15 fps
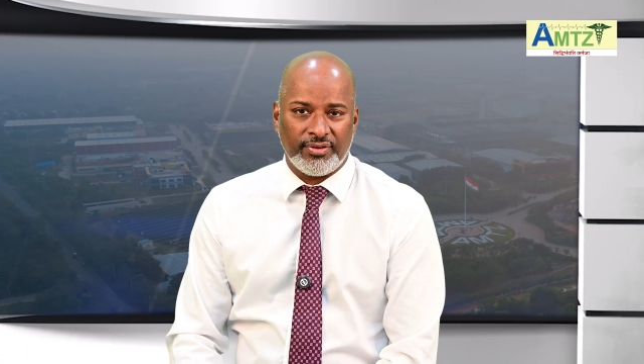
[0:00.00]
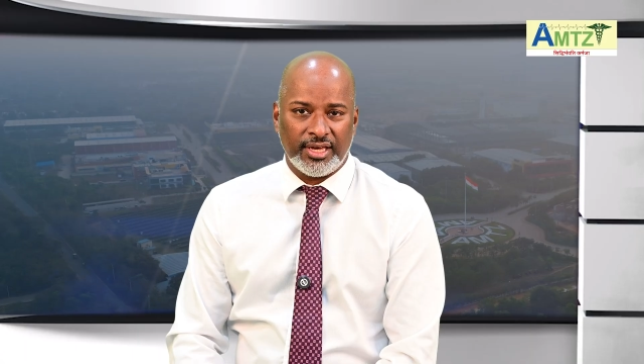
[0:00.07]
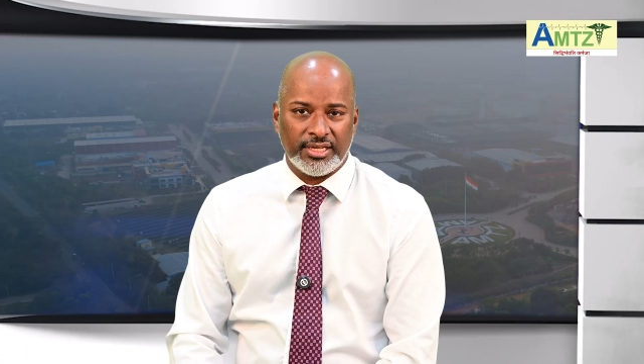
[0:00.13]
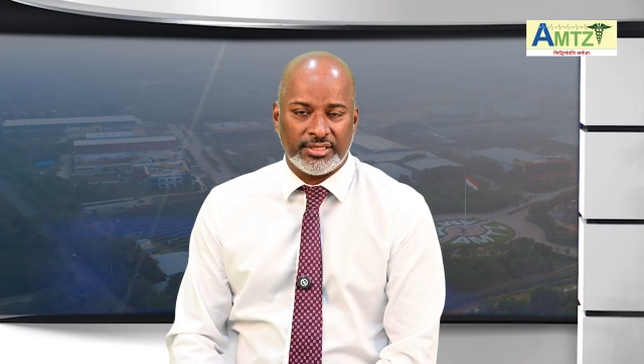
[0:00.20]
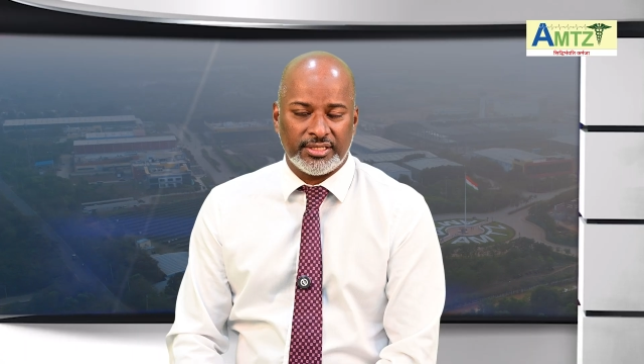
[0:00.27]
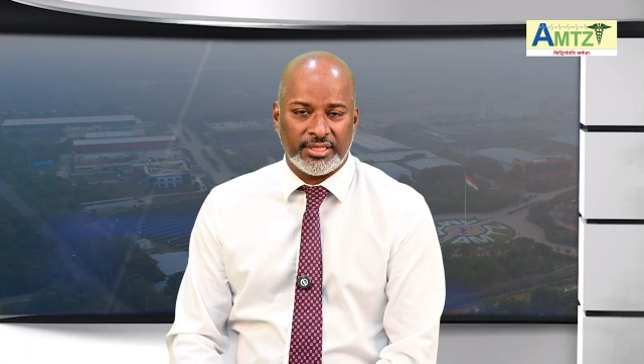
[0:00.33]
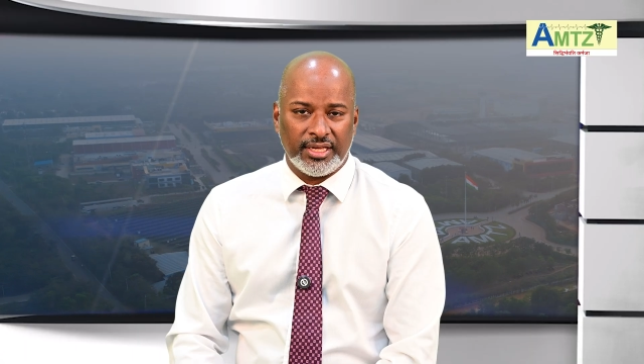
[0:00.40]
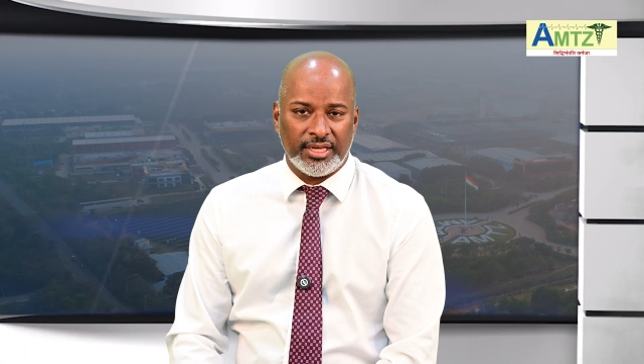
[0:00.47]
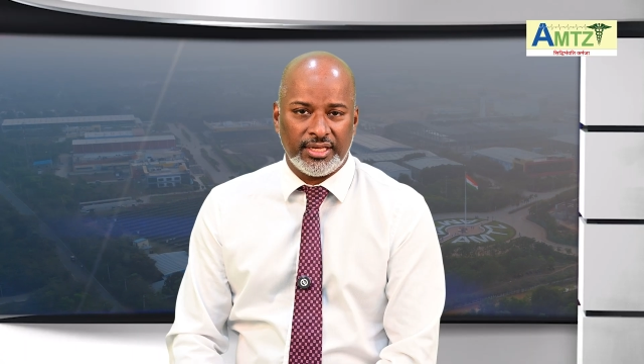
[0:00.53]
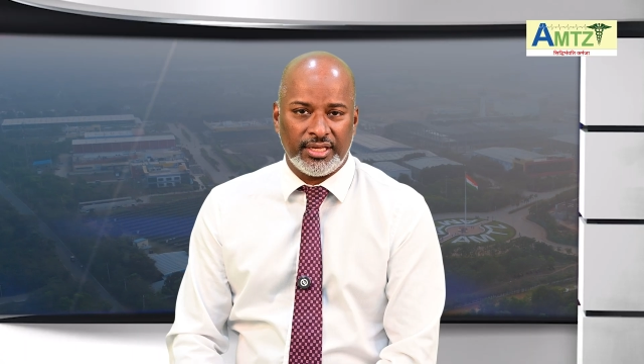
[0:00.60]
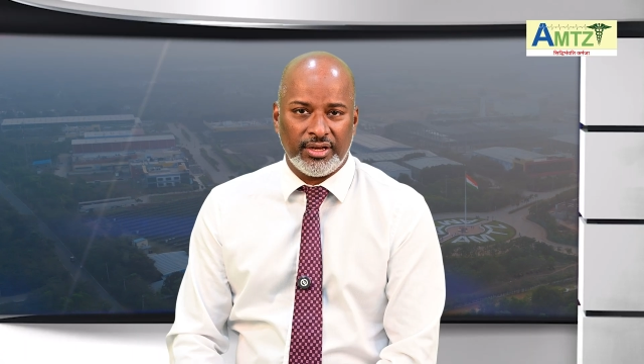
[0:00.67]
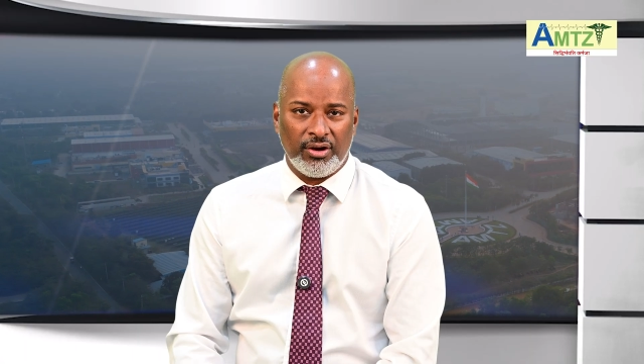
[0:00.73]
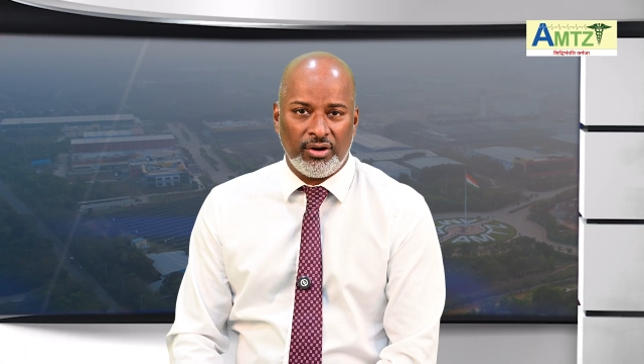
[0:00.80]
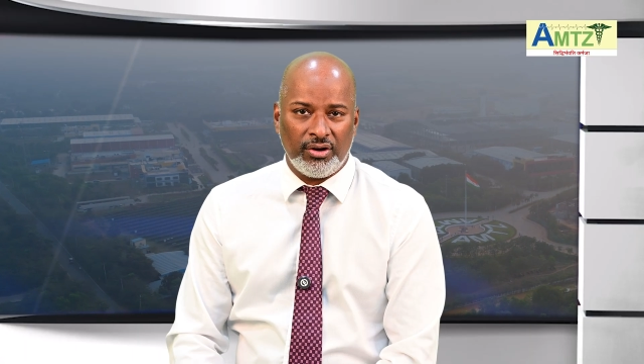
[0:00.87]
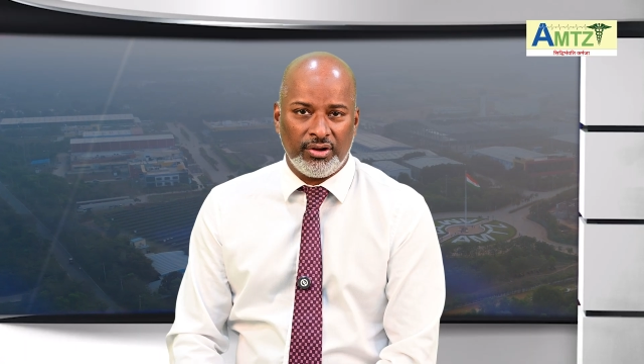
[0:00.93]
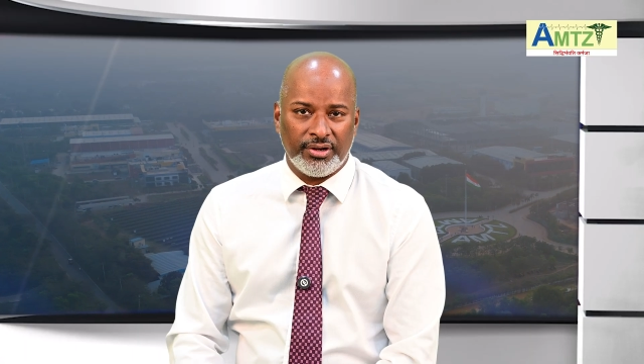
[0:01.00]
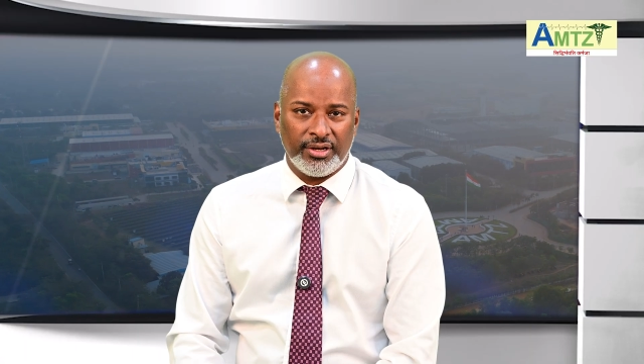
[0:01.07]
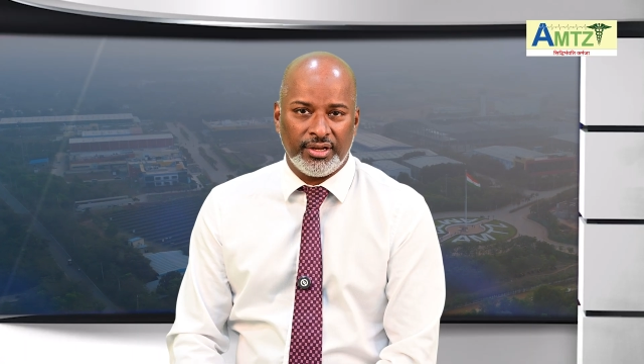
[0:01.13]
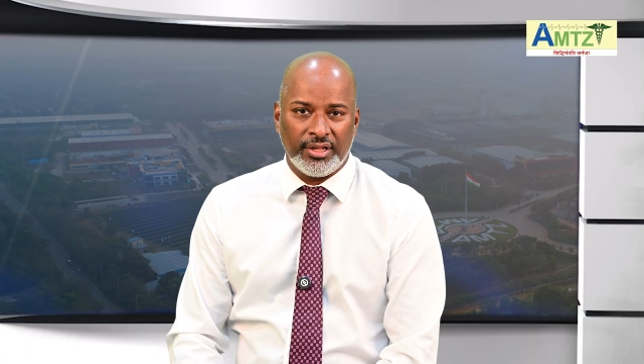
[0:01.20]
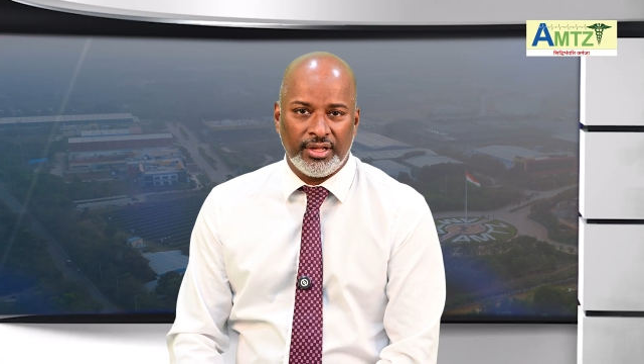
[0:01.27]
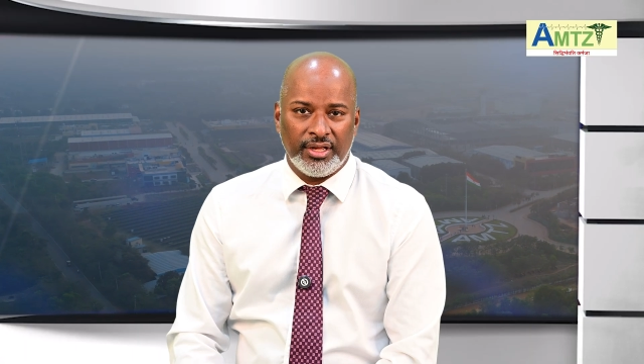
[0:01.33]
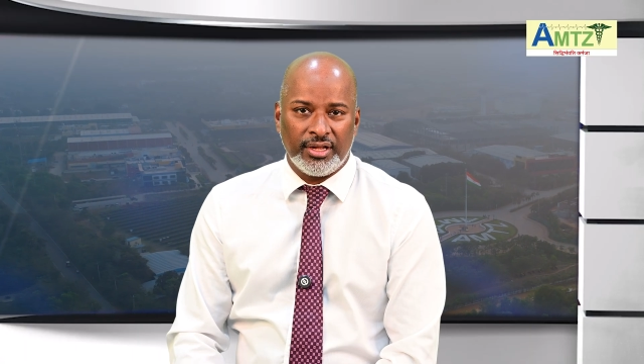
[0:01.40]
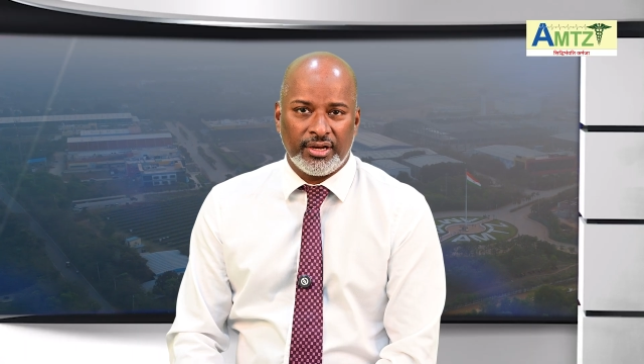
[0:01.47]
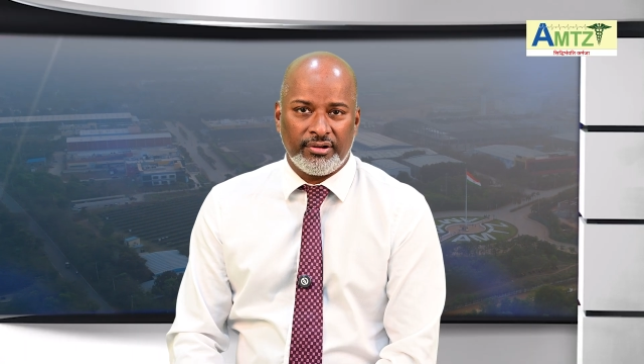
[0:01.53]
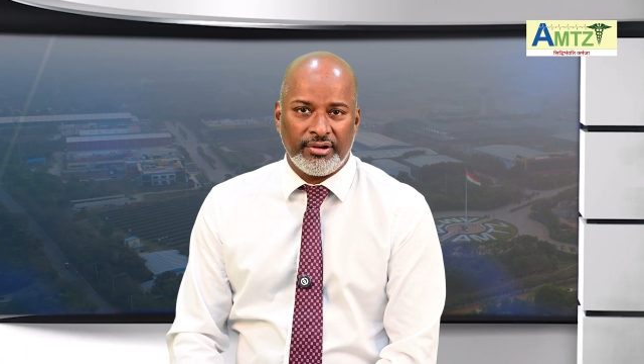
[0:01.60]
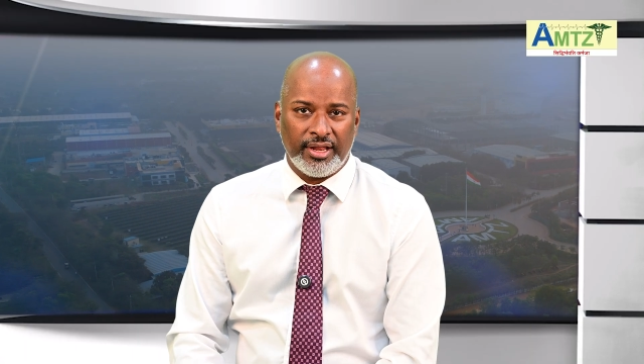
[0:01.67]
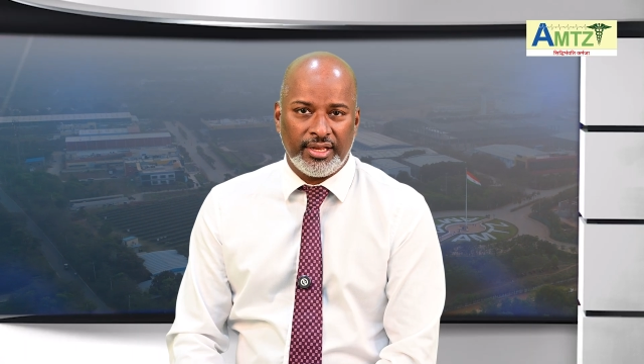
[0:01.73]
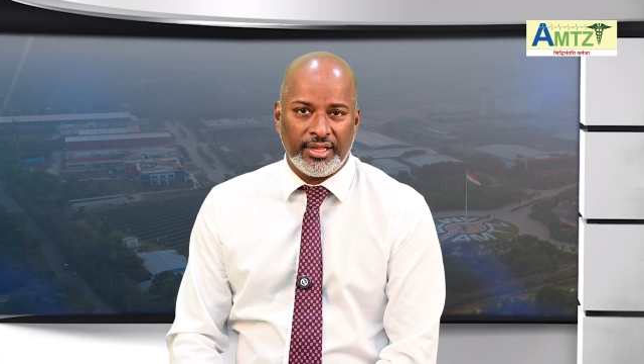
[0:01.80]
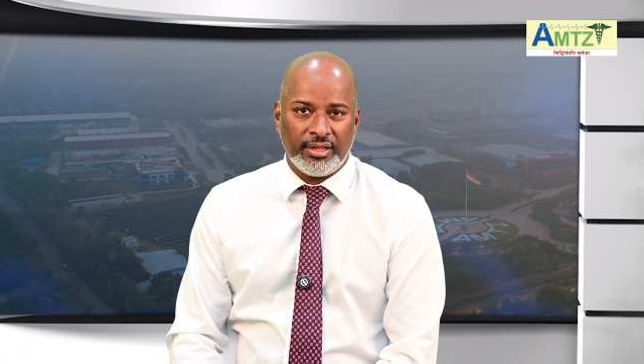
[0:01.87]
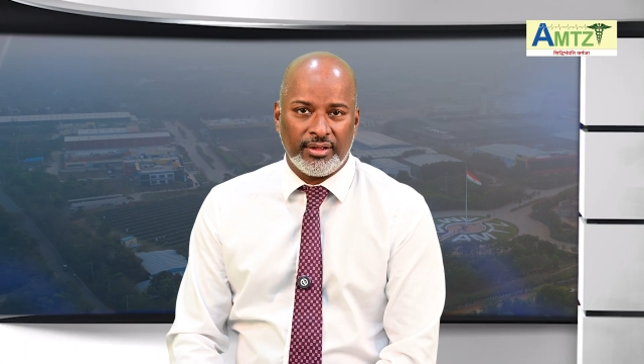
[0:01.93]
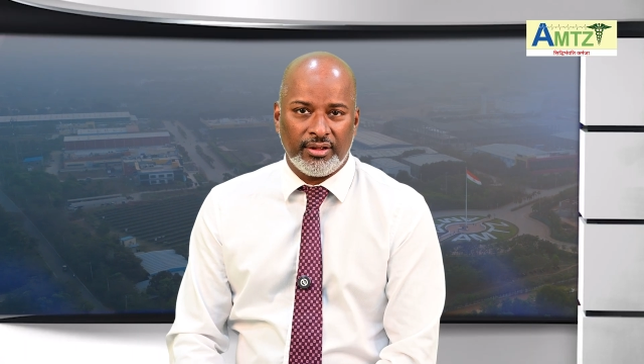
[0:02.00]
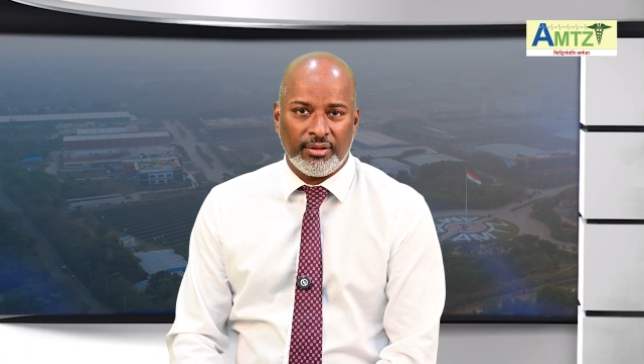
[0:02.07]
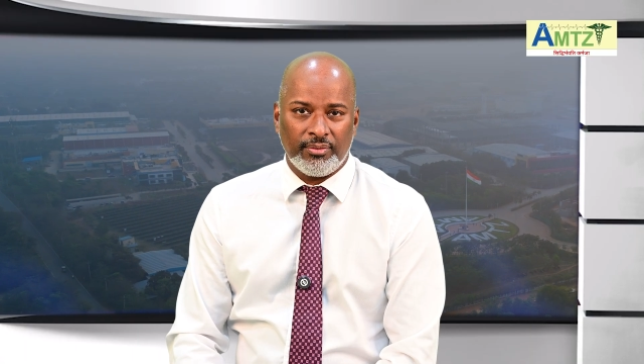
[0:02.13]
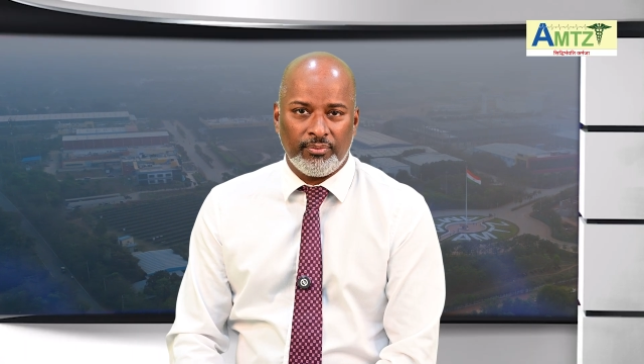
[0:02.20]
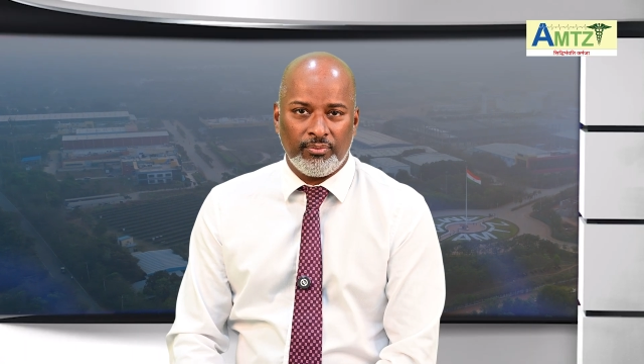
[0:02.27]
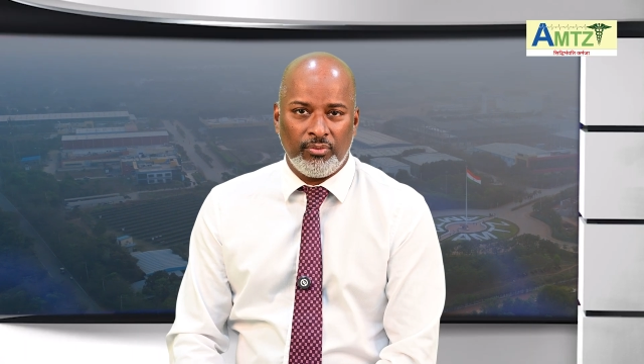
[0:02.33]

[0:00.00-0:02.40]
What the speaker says: had today on creating